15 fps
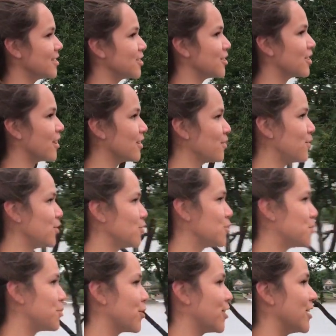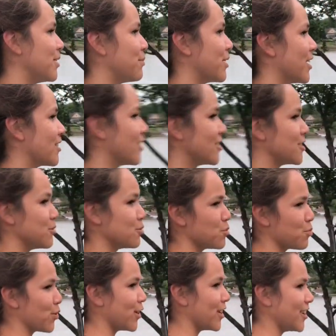She thought the view was pretty, but I thought she was
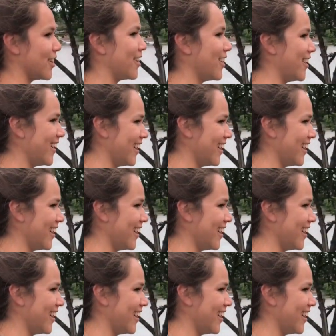pretty.